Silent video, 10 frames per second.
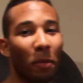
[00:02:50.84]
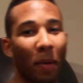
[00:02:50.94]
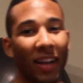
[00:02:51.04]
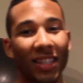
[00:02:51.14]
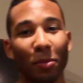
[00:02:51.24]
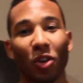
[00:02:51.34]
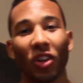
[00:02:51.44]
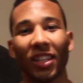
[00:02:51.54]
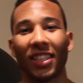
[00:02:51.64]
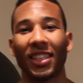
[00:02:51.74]
the bicep
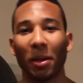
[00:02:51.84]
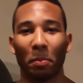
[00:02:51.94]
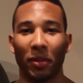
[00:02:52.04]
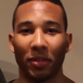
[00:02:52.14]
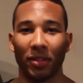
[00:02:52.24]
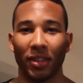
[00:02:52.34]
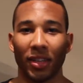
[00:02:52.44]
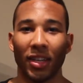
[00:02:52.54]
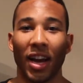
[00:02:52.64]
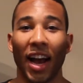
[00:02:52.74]
curl is simple.
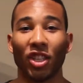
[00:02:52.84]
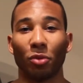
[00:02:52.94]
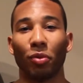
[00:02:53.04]
As